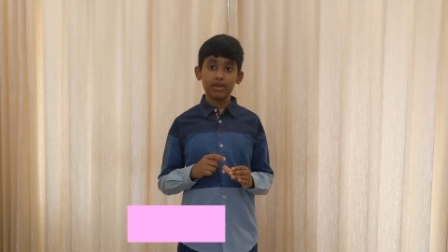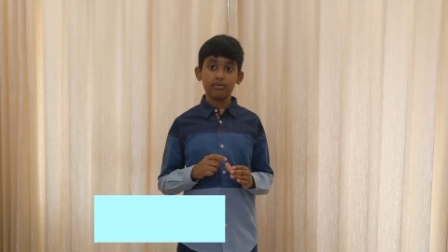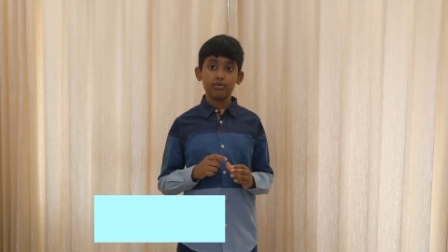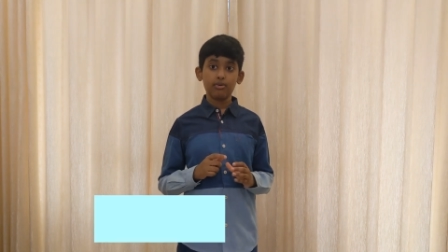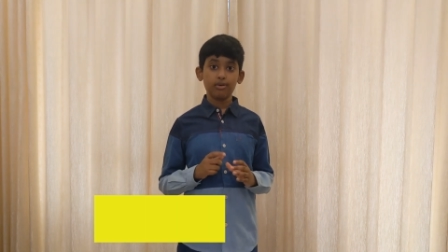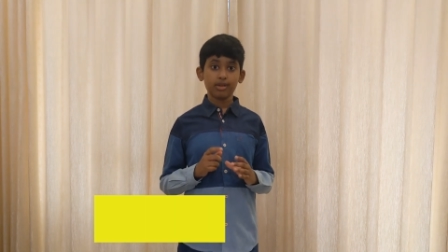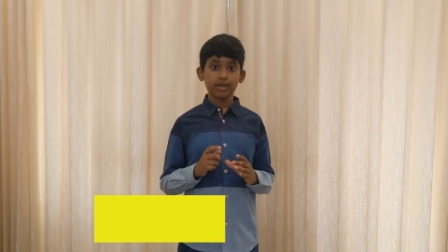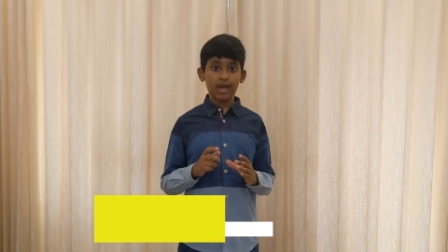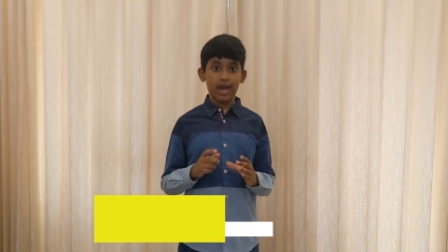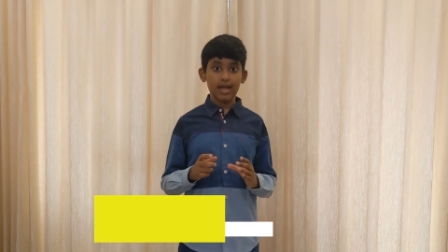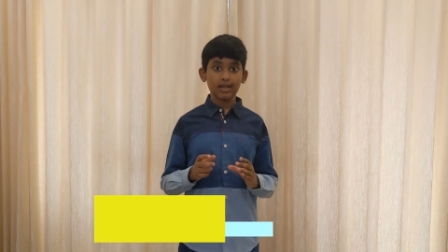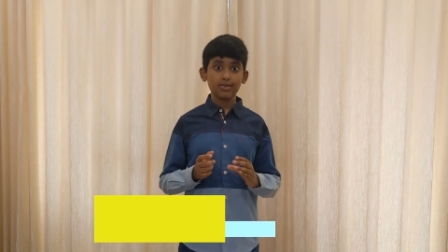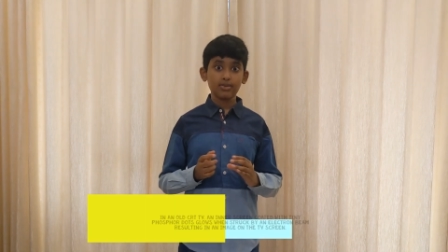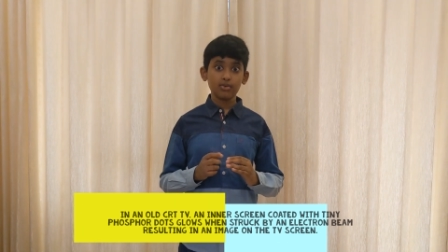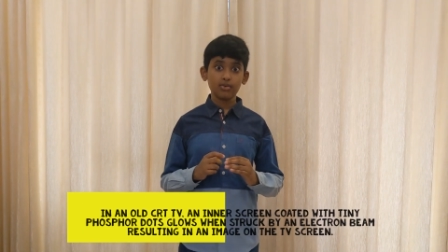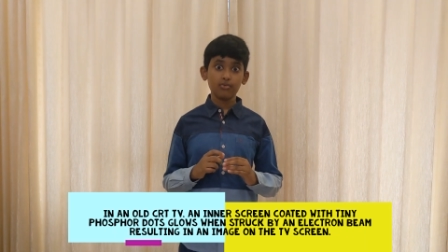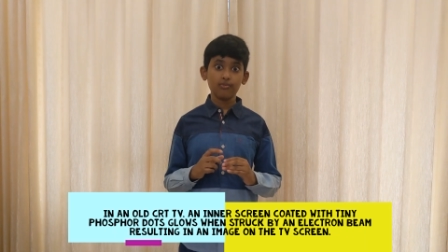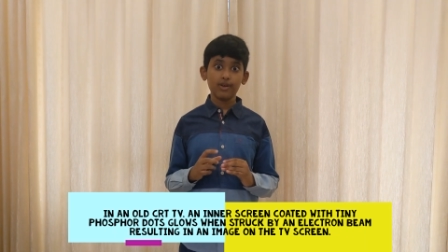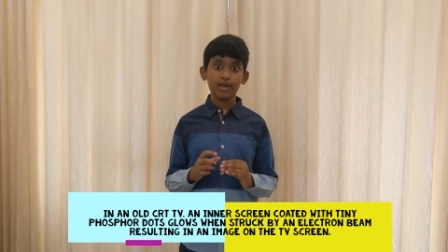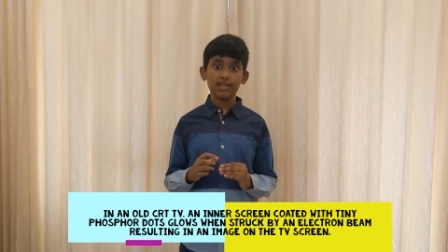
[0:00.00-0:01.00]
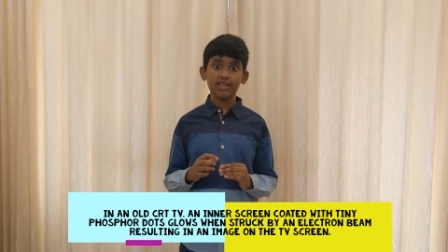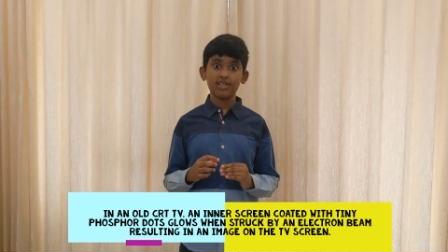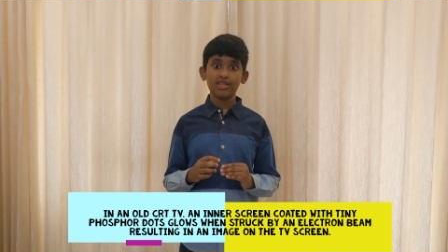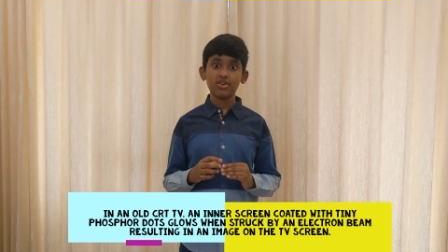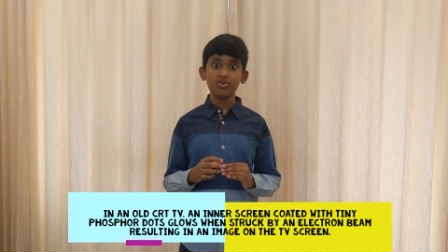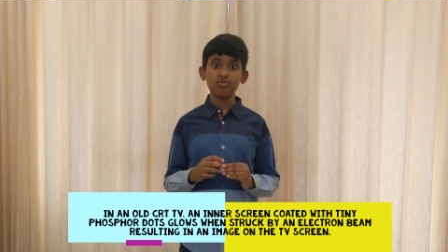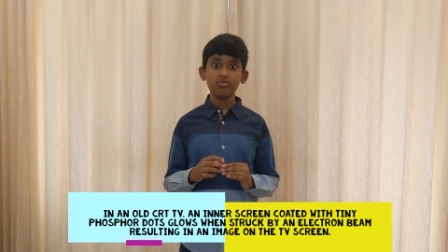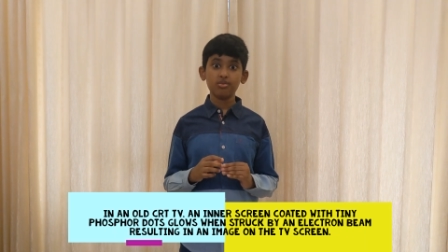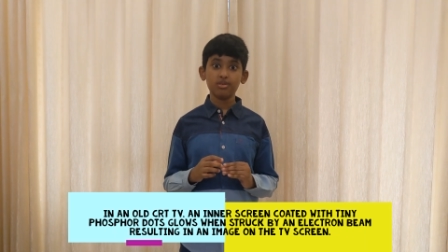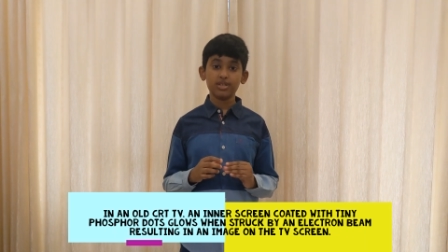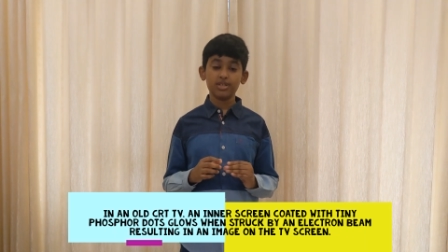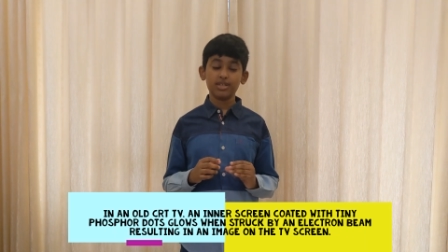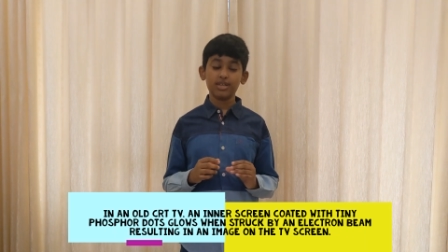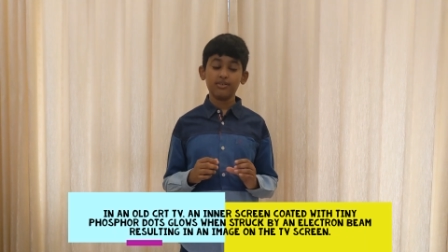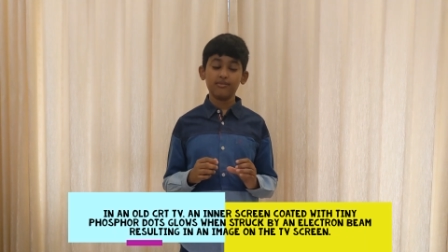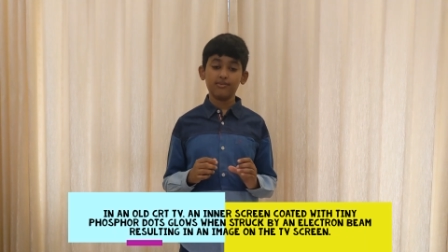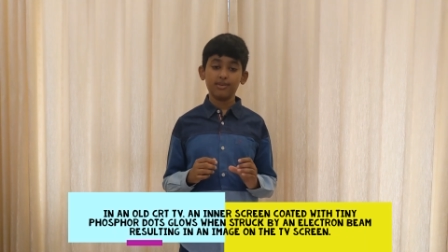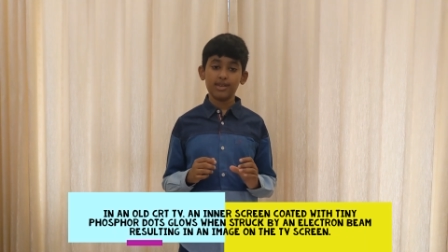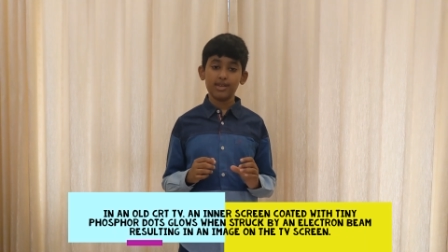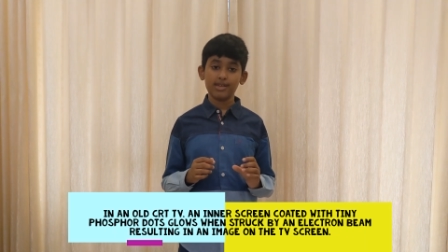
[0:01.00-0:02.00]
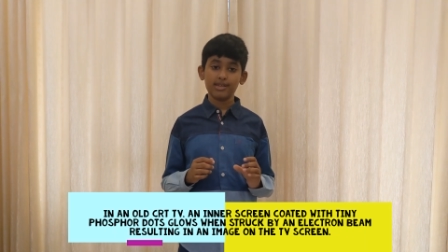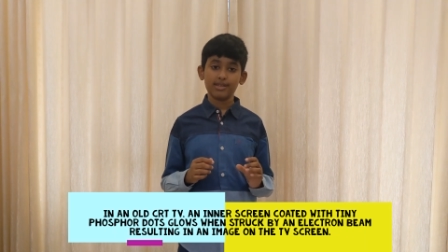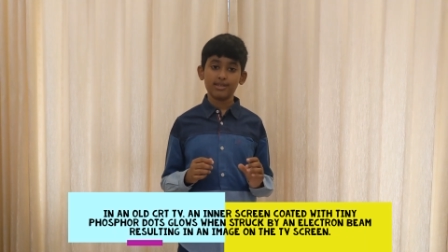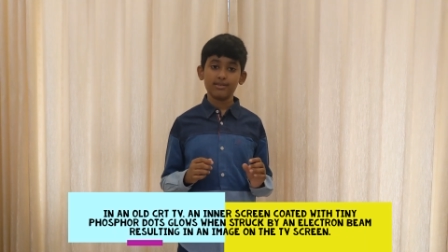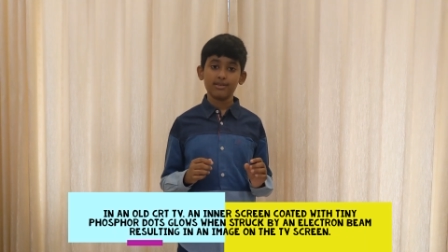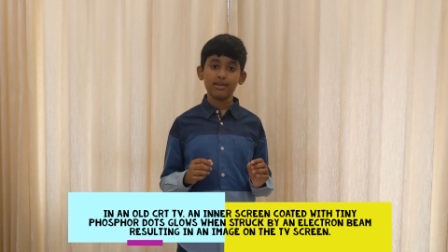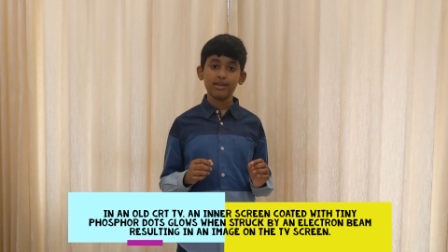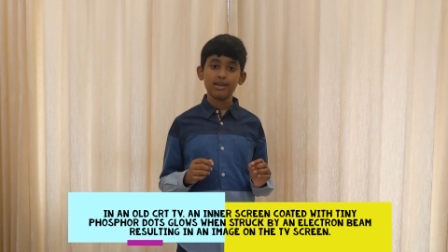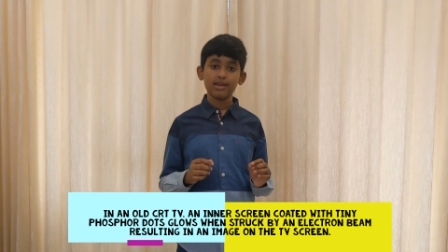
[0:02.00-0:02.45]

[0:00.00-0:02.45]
or cathode ray tube TVs.